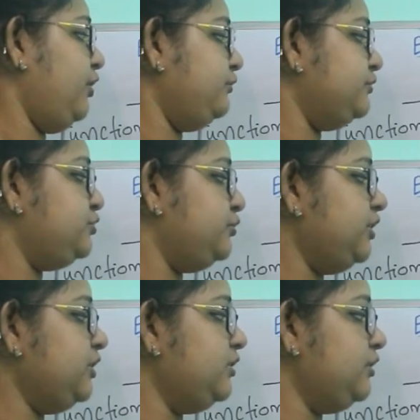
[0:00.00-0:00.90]
of
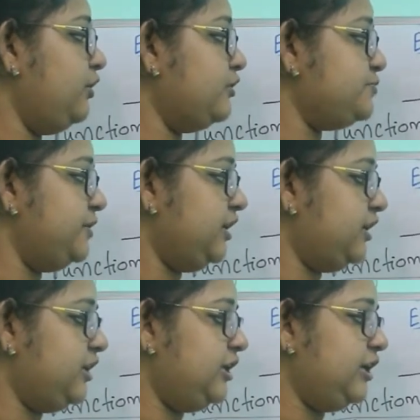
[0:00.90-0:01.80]
doing or
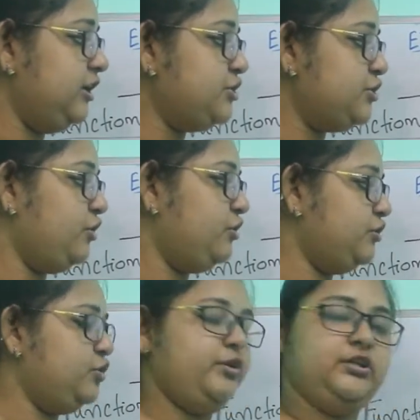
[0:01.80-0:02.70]
speaking in English
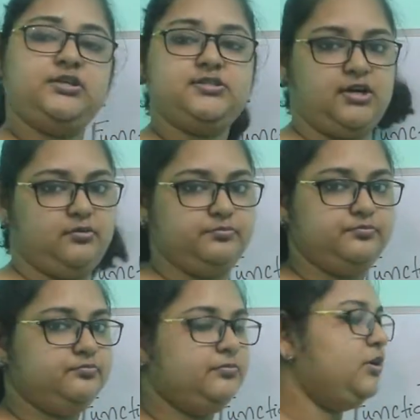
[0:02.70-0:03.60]
or doing the sum.
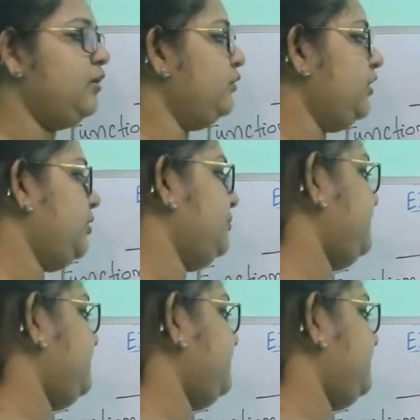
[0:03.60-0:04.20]
Okay.